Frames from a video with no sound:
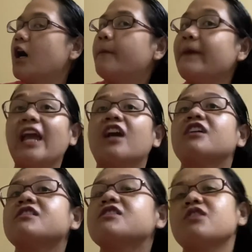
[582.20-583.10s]

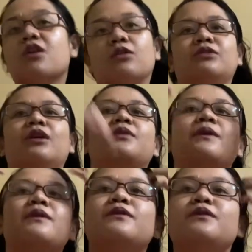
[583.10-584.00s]
hair. So we
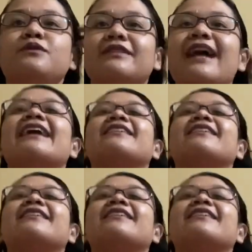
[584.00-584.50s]
will do that.